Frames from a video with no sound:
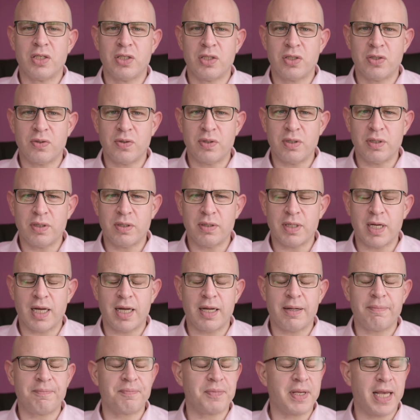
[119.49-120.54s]

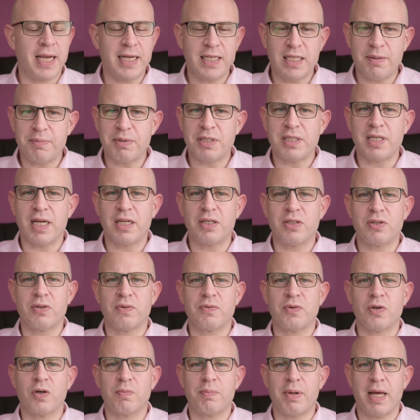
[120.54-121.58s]
80% of
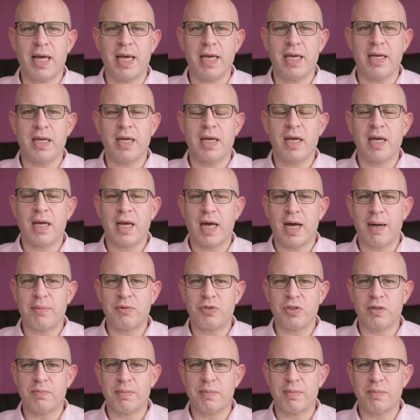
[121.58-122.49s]
your pay, up to a